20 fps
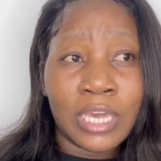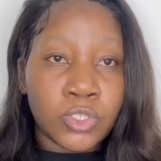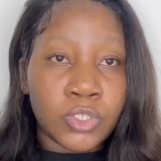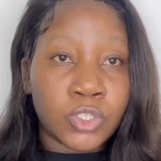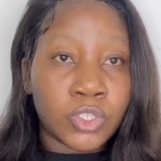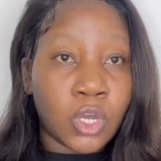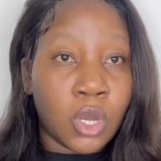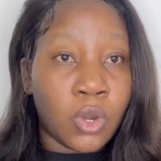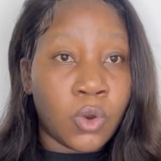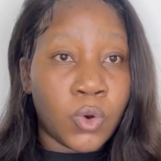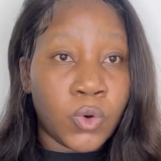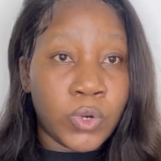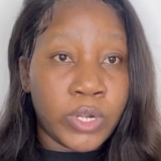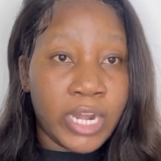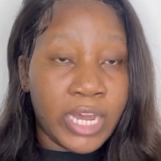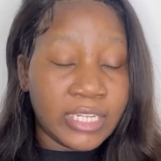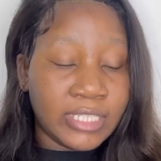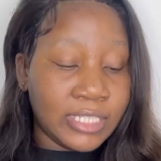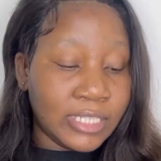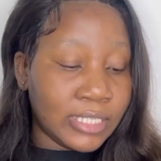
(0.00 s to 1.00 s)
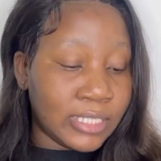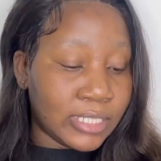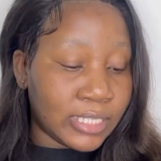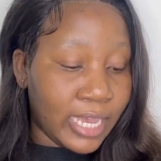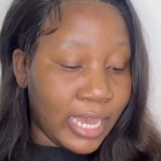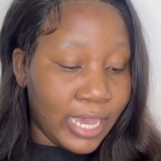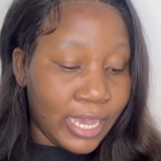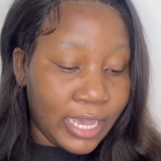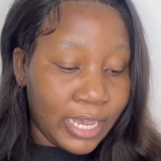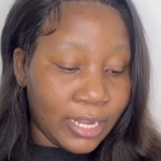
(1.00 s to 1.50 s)
So Unathi
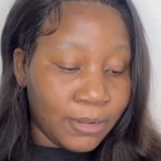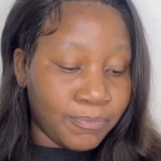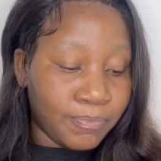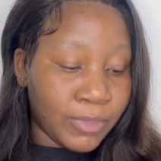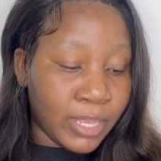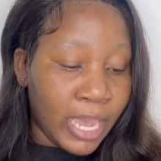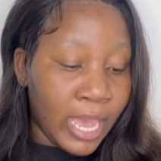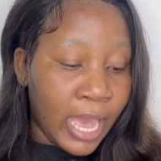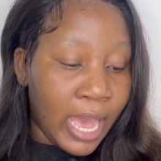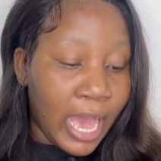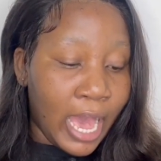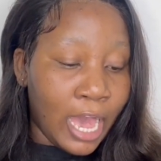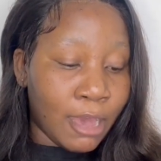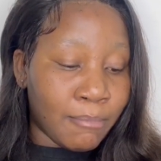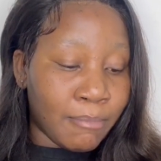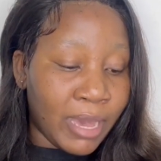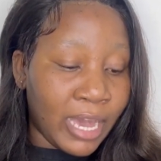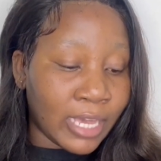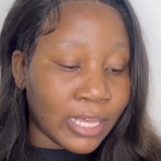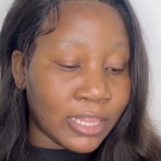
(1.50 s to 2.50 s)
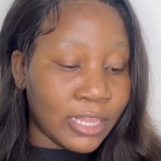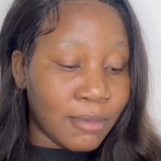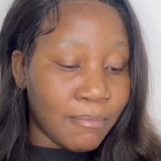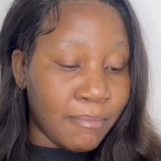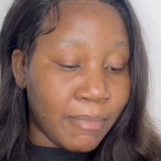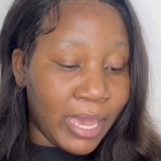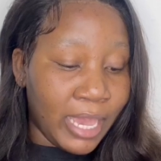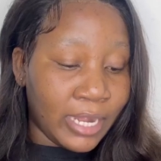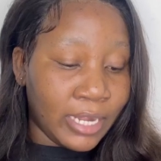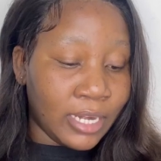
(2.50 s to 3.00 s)
said, among the
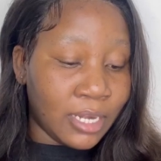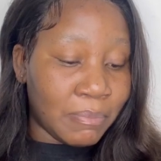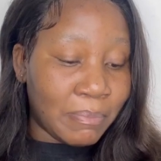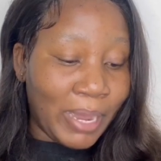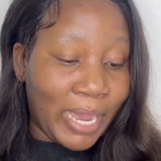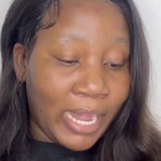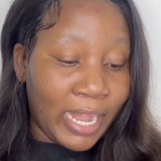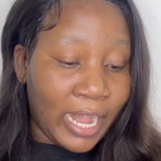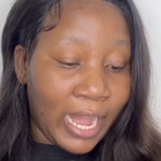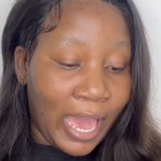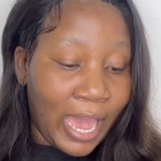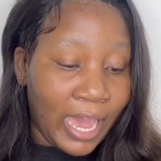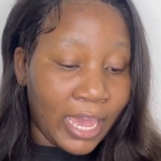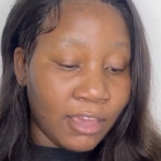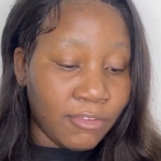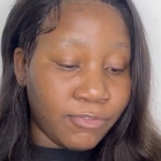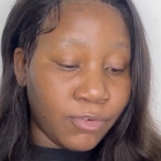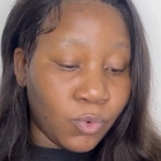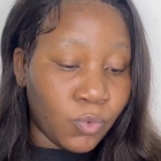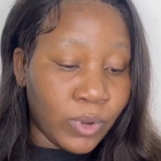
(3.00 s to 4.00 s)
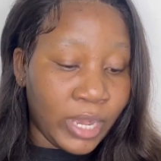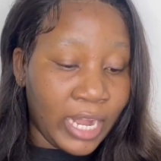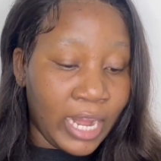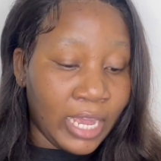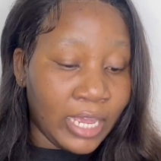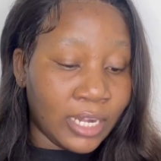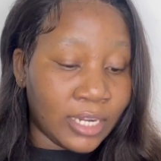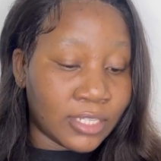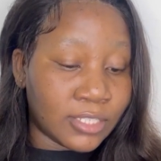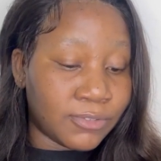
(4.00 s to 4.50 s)
men in my life, whether
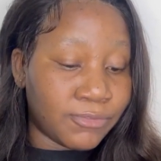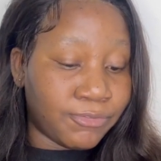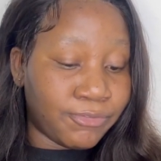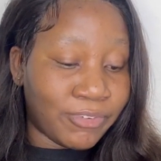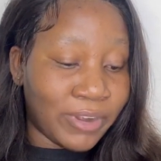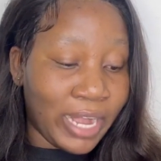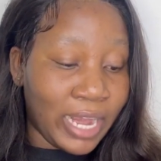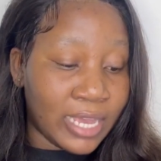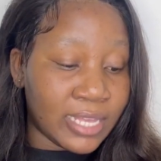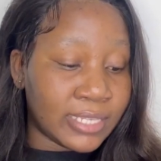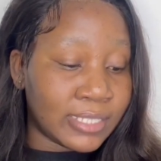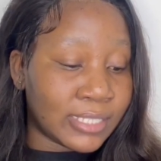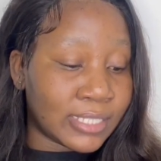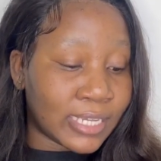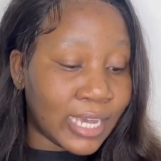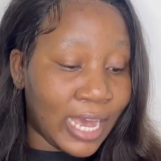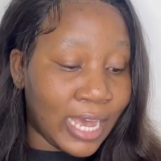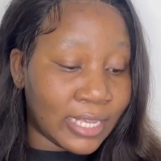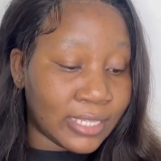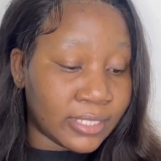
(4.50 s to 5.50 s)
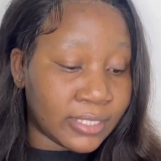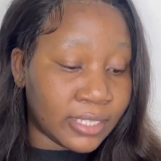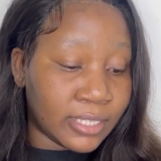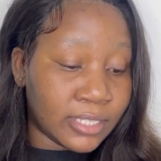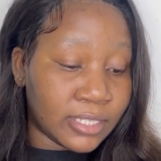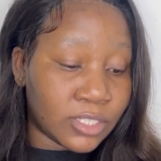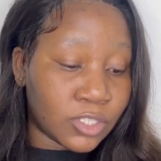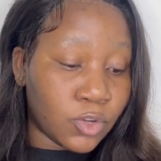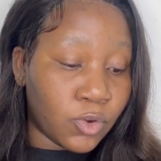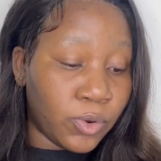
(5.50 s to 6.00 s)
it is friends,
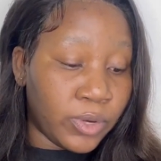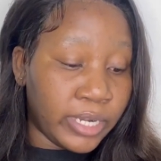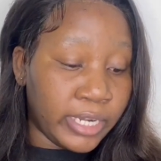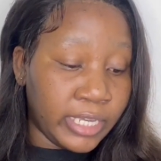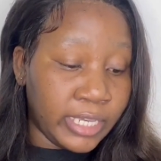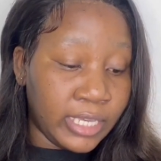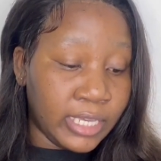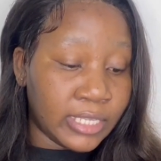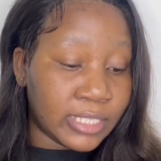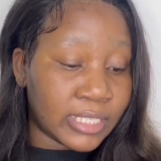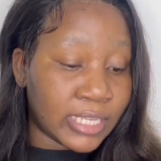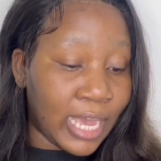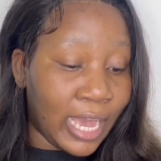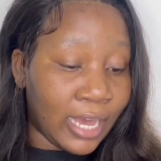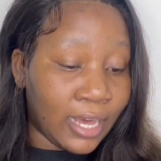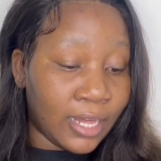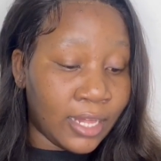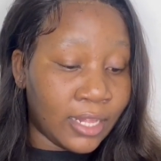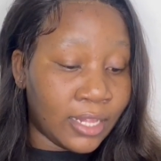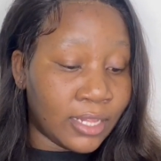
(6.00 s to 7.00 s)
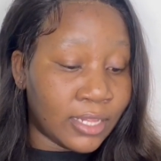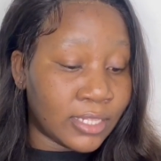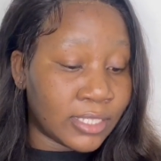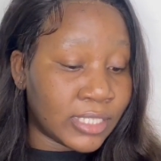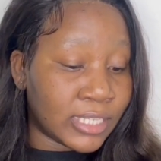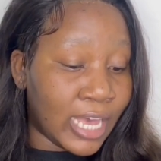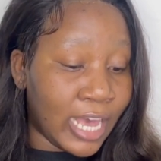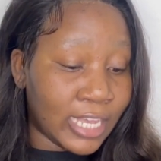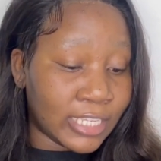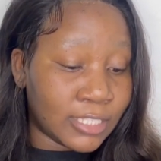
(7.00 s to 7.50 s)
cousins, colleagues,
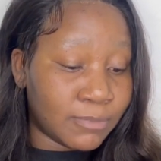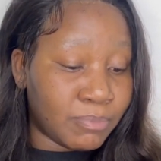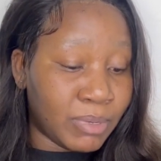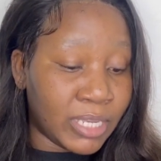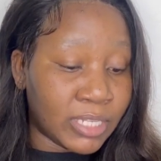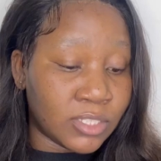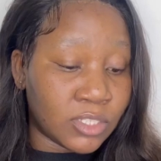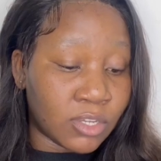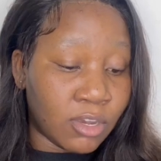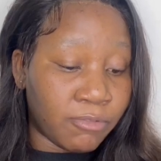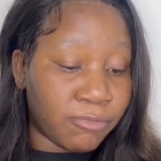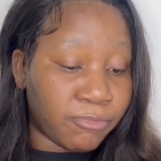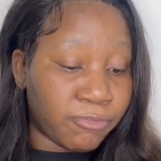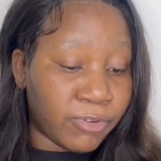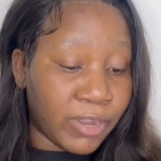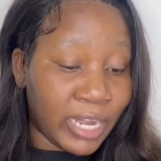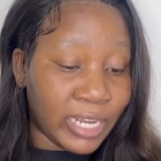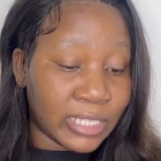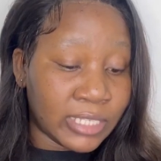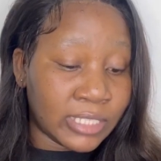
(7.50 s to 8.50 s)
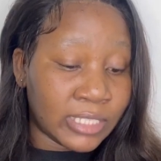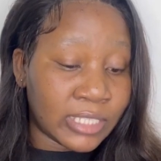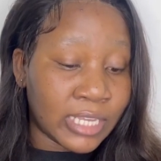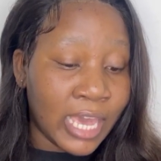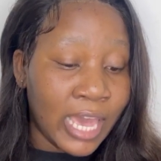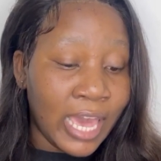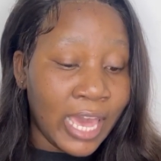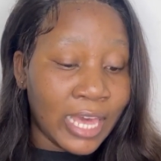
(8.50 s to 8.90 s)
uncles, husbands or friends,